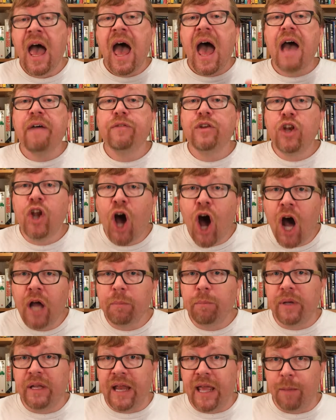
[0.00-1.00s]
have
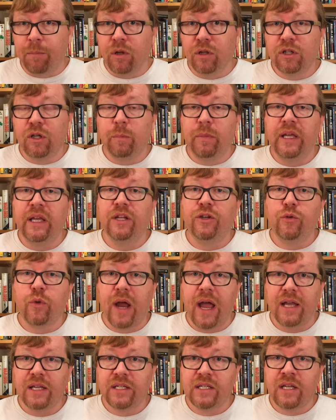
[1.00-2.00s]
not been able to be
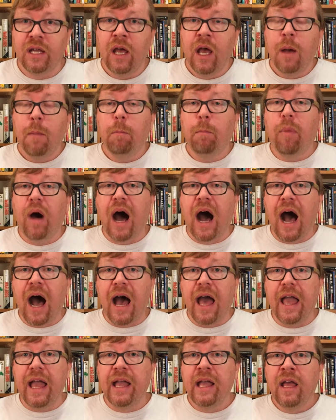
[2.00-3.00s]
addressed
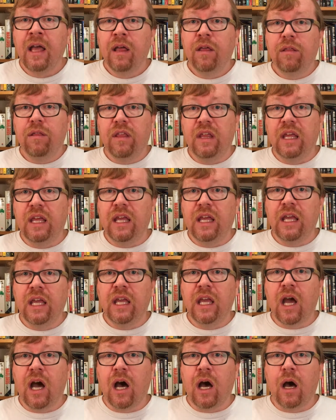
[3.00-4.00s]
by
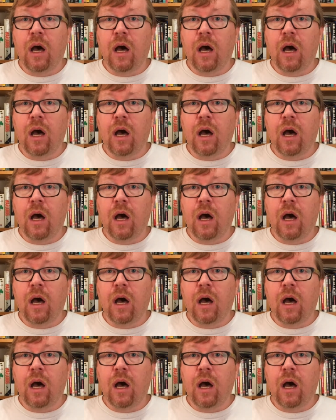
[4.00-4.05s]
the